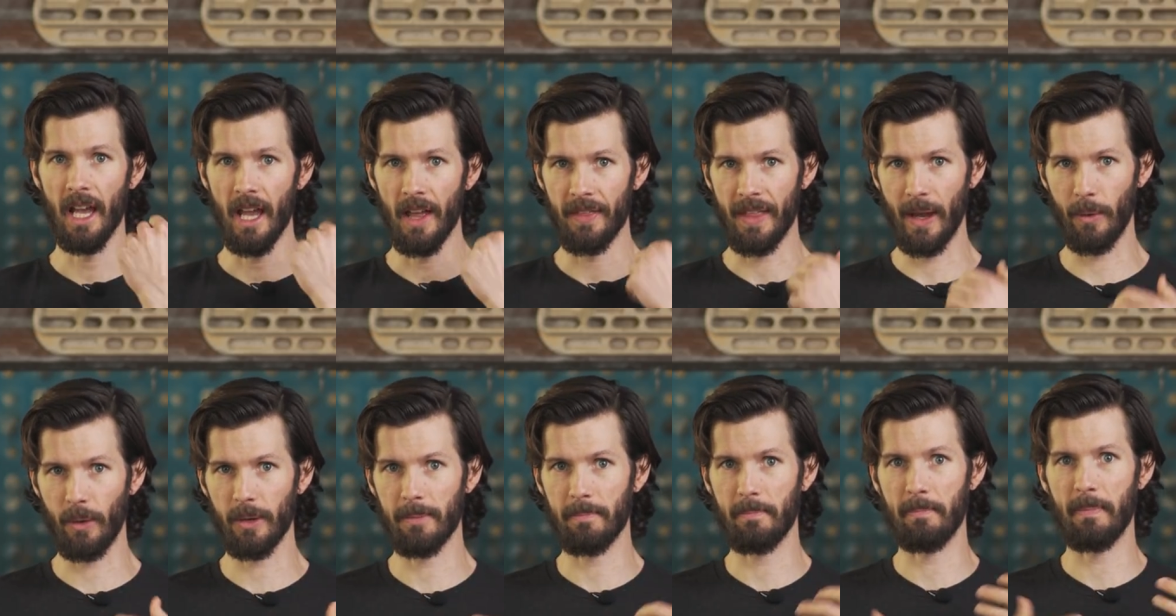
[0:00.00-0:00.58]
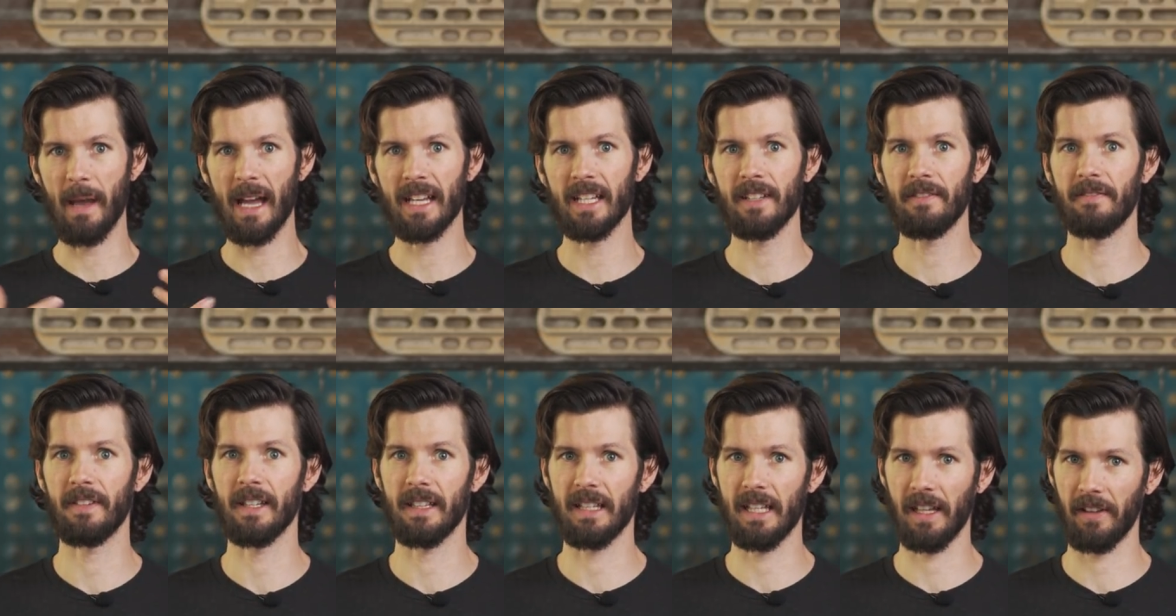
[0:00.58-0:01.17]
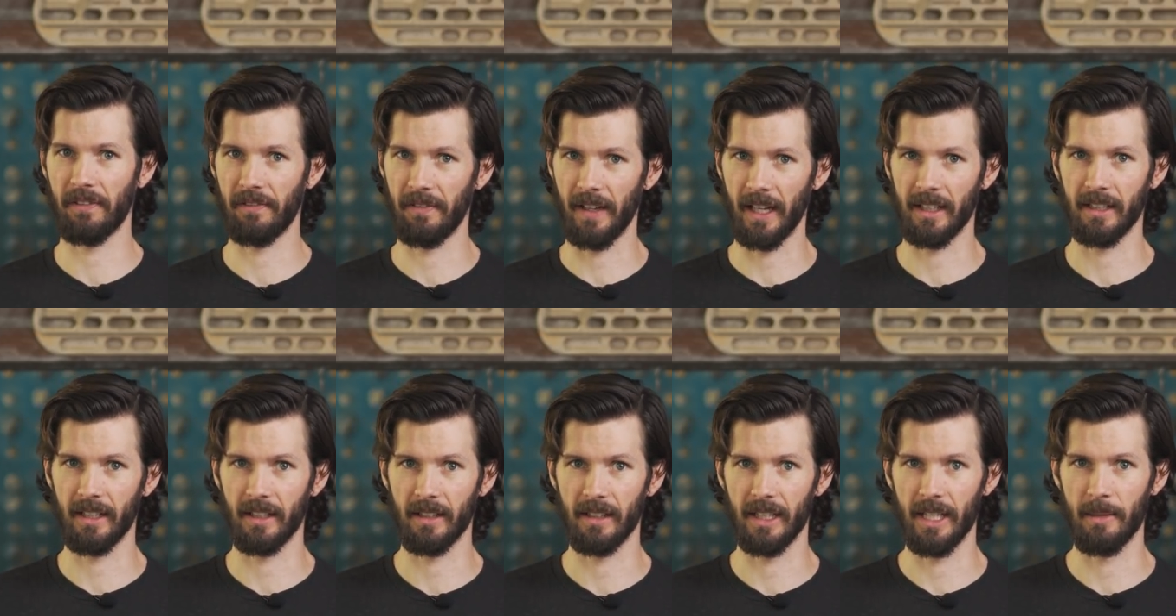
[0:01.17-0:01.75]
that would benefit the
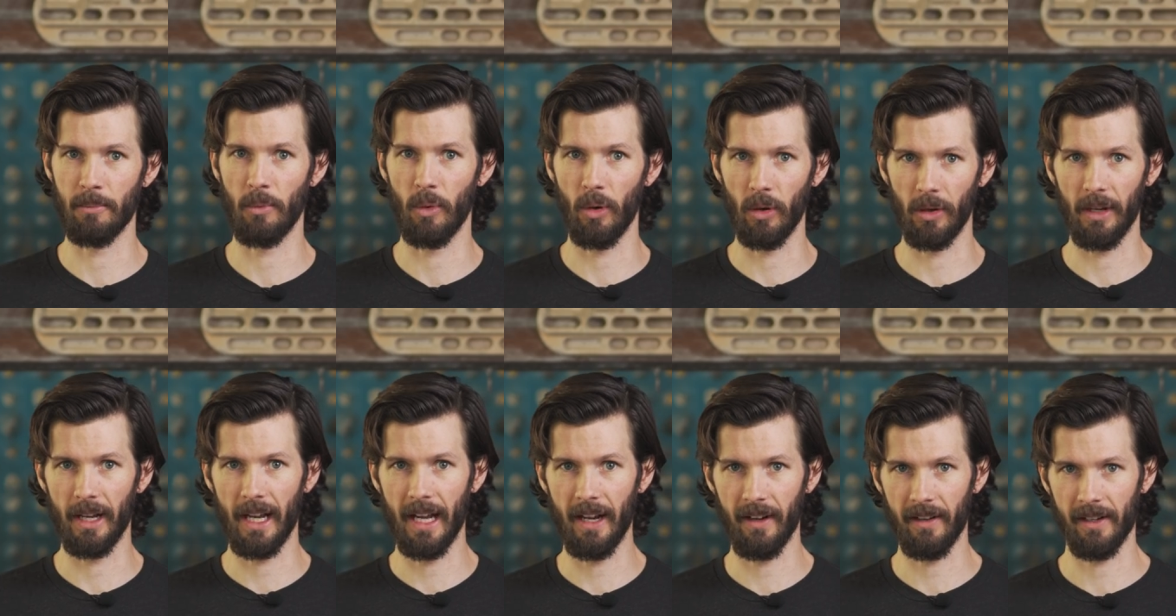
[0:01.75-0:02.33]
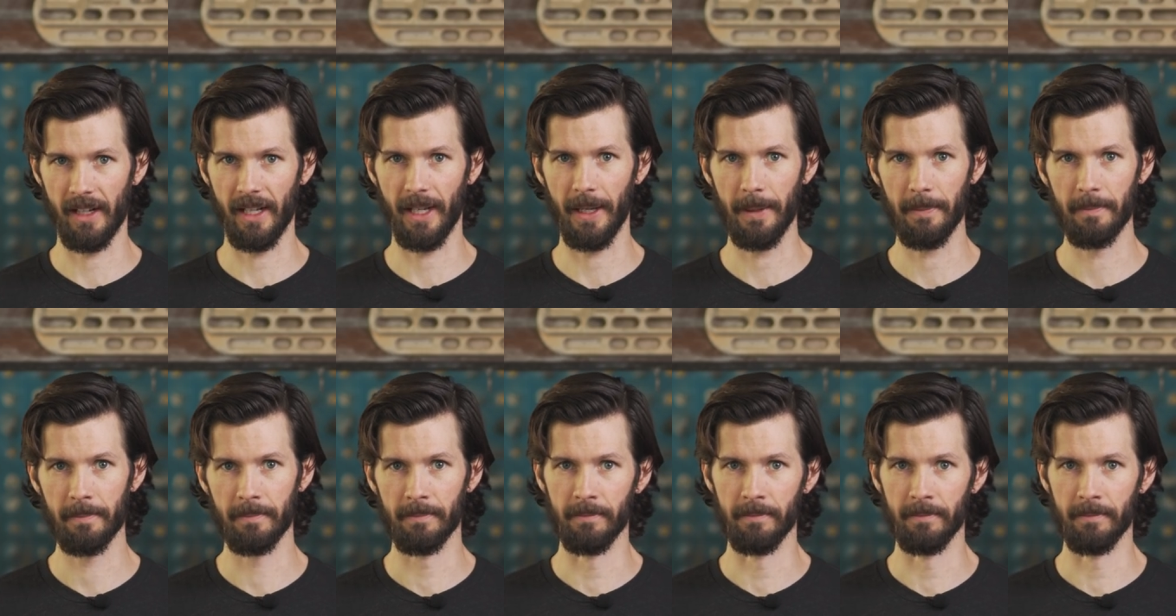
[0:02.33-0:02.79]
affected limb or area.